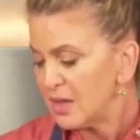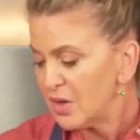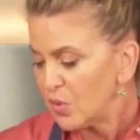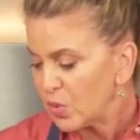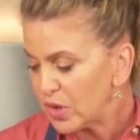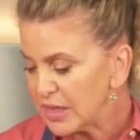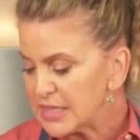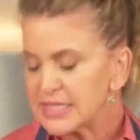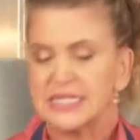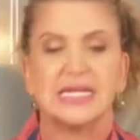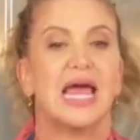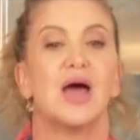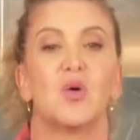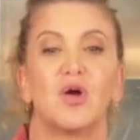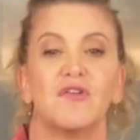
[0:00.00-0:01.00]
We're going to see
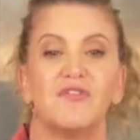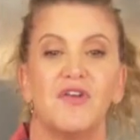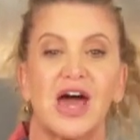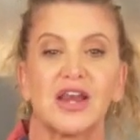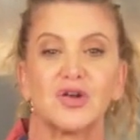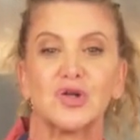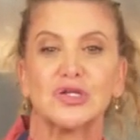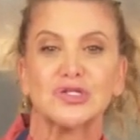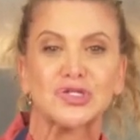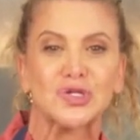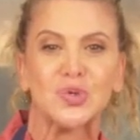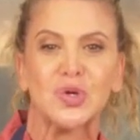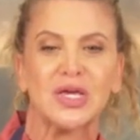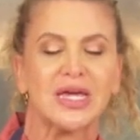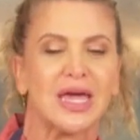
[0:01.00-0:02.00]
how our Faro is
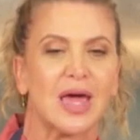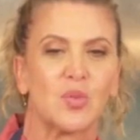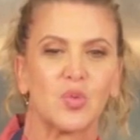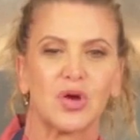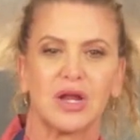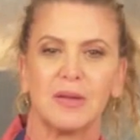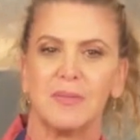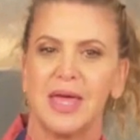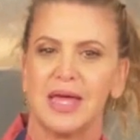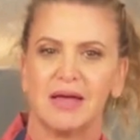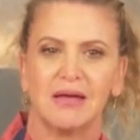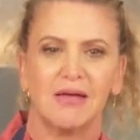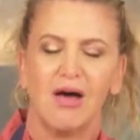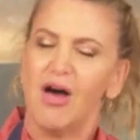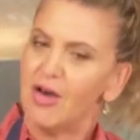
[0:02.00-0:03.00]
doing, and we're going to make
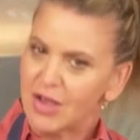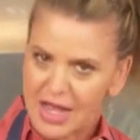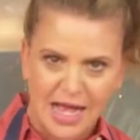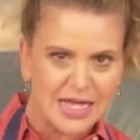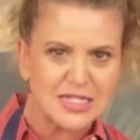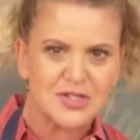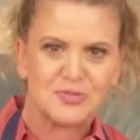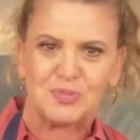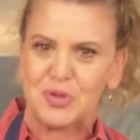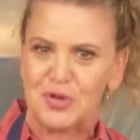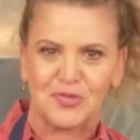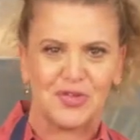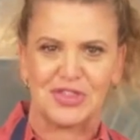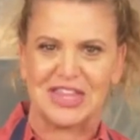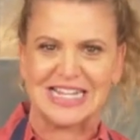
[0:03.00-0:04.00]
all kinds of
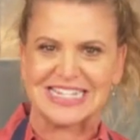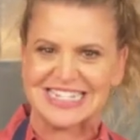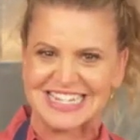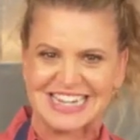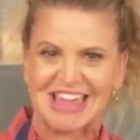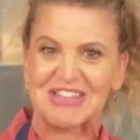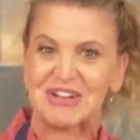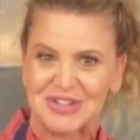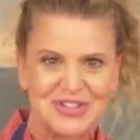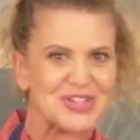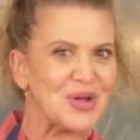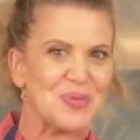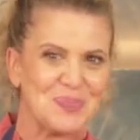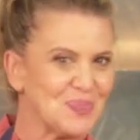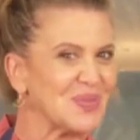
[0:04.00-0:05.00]
beautiful things together.
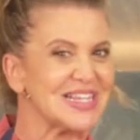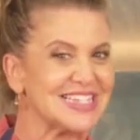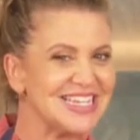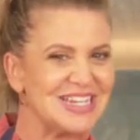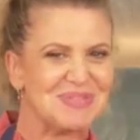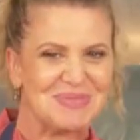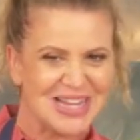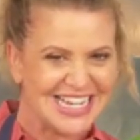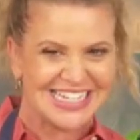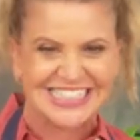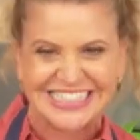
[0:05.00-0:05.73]
So, see you in a minute.